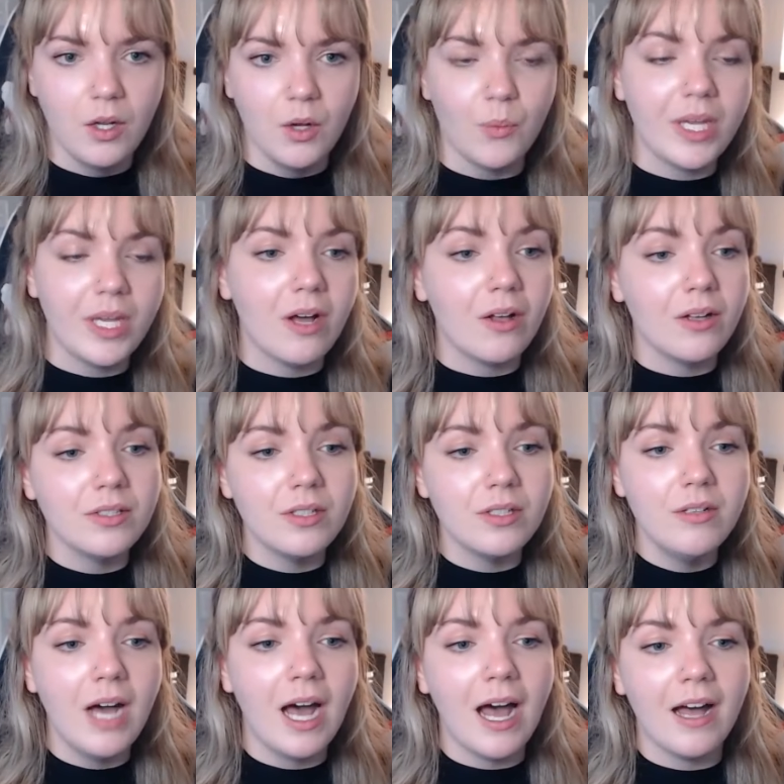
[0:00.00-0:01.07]
We
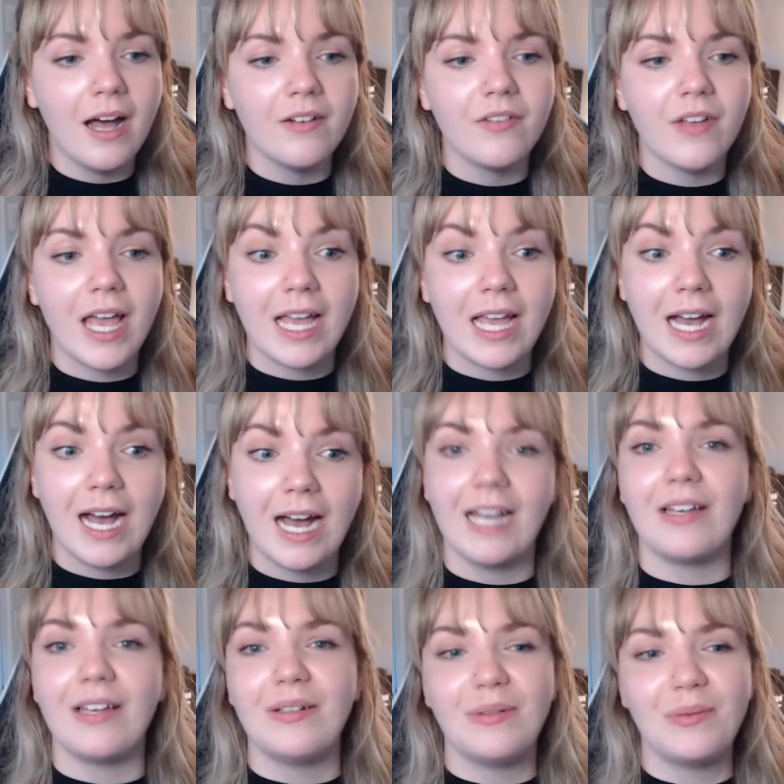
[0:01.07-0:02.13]
also have
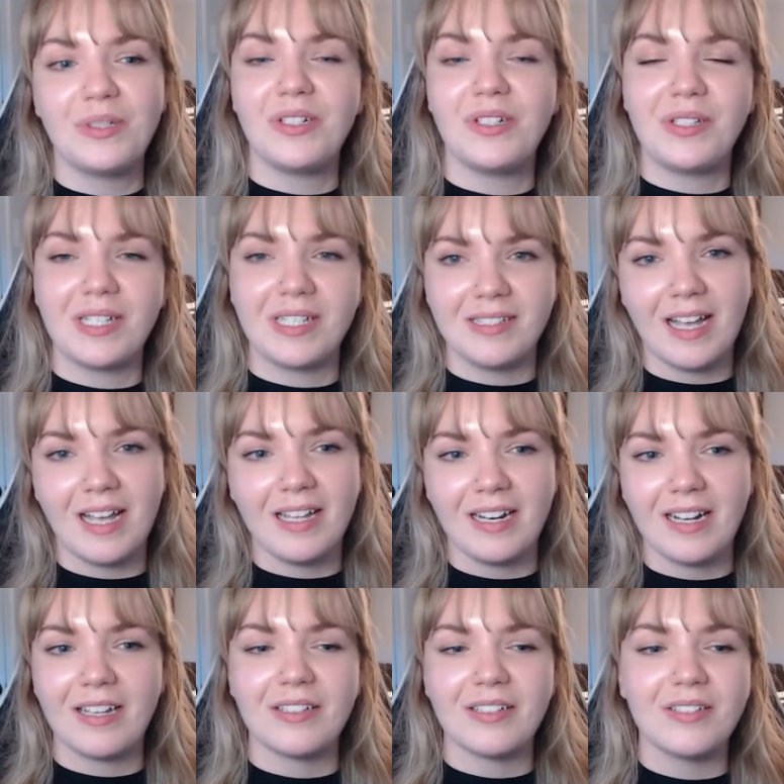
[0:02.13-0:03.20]
AI, which is
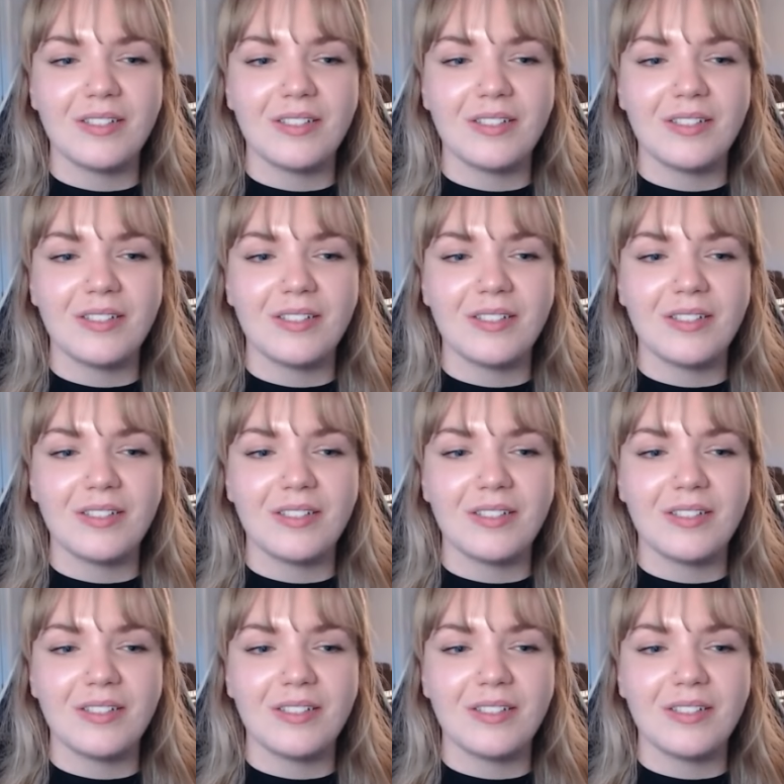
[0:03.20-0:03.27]
exciting.